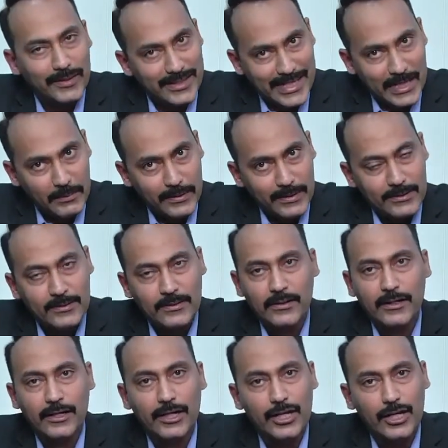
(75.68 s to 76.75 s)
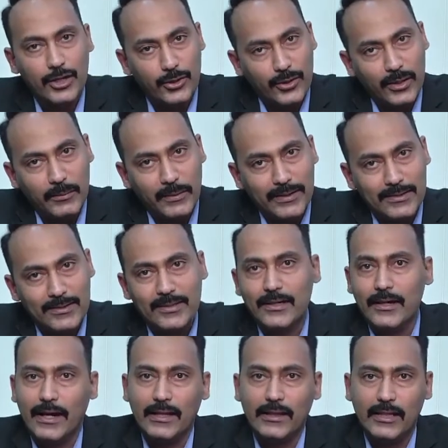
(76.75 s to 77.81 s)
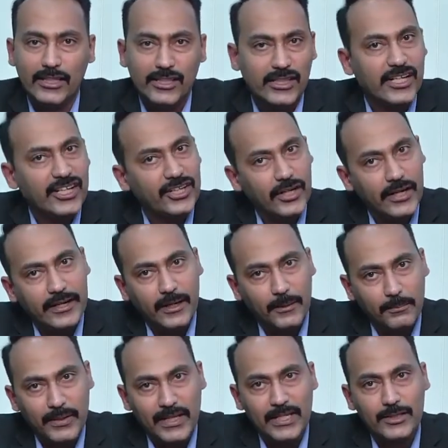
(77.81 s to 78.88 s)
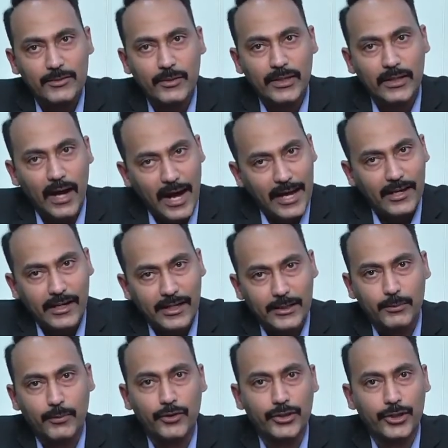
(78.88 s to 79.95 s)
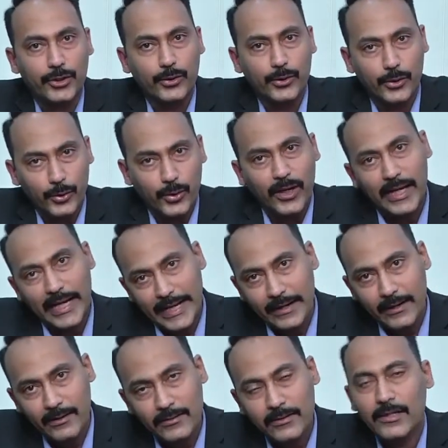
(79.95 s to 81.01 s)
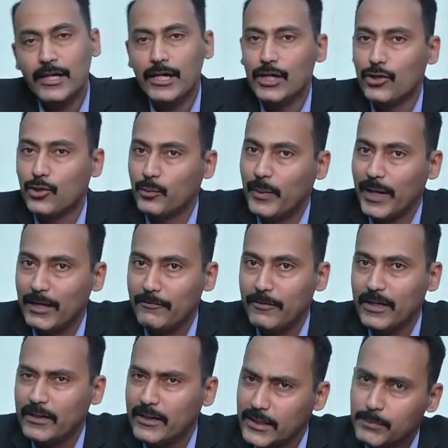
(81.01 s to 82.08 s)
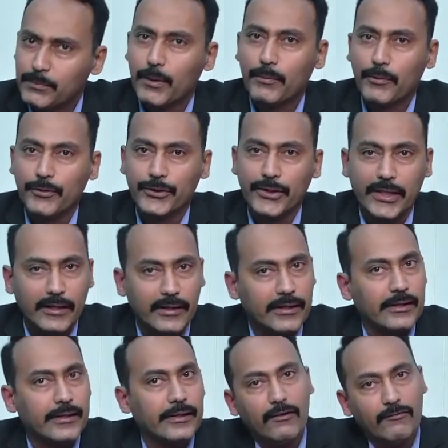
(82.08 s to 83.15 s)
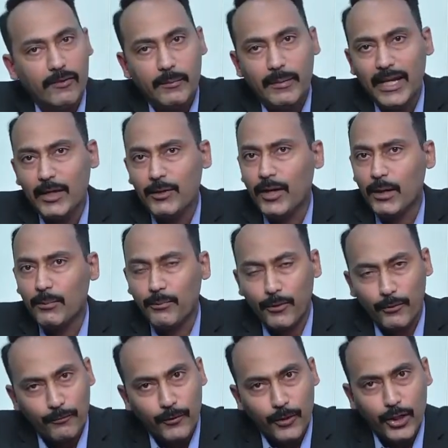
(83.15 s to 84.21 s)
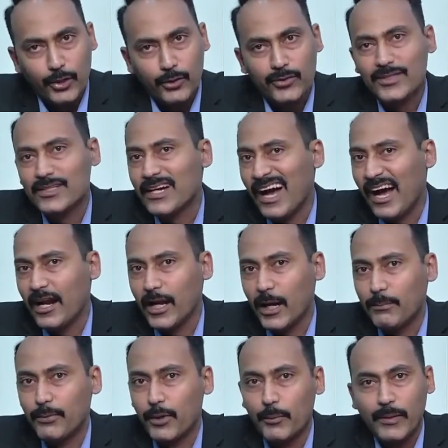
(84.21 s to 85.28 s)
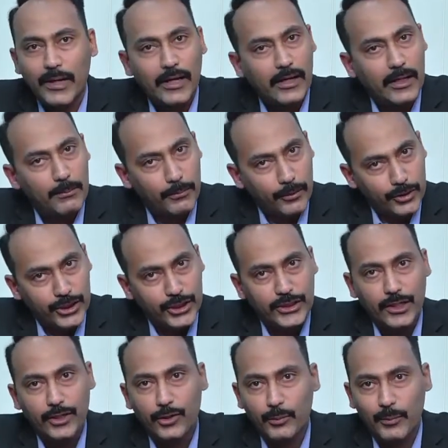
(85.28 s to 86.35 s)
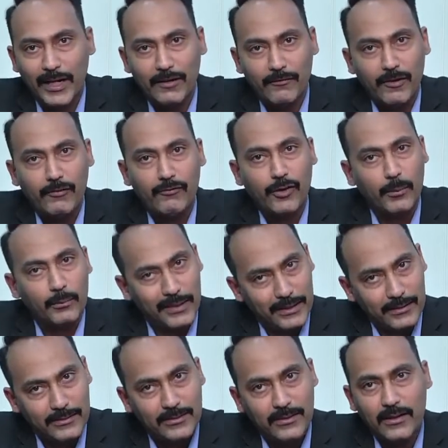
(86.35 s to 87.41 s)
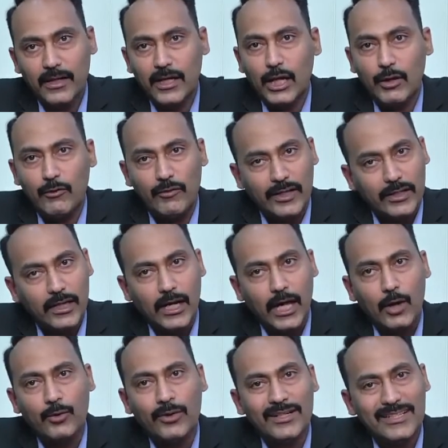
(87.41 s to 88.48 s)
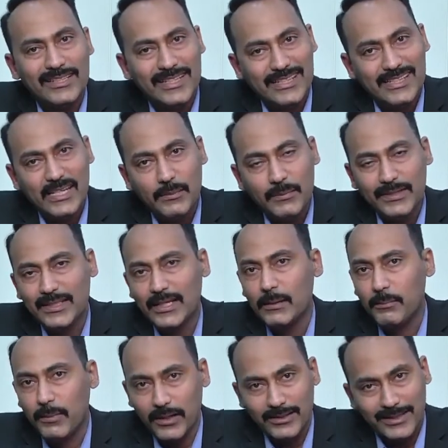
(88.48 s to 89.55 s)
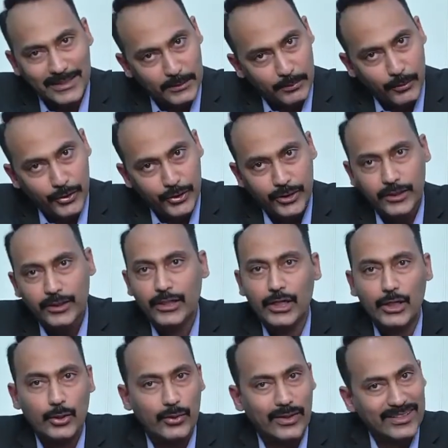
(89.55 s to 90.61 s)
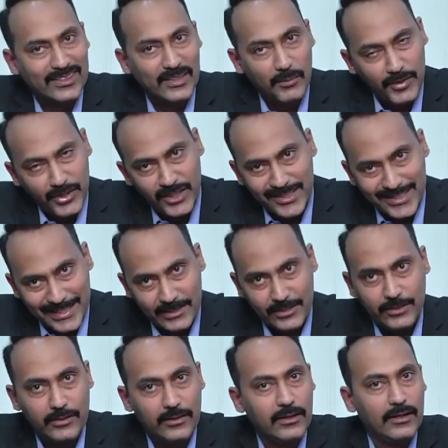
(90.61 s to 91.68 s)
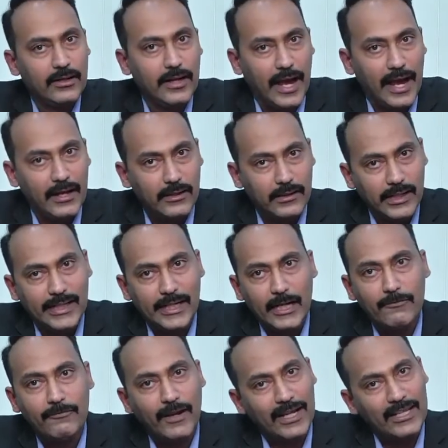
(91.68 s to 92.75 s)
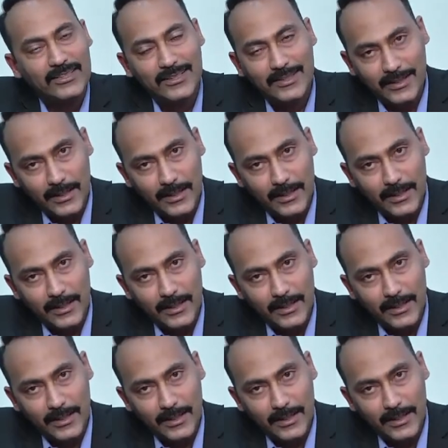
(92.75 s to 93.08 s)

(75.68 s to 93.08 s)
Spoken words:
staples, durables and discretionary companies with higher exposure to rural areas to benefit disproportionately. We believe our portfolios are appropriately positioned to benefit from this, with around 60% plus exposure to consumption sector and retail financing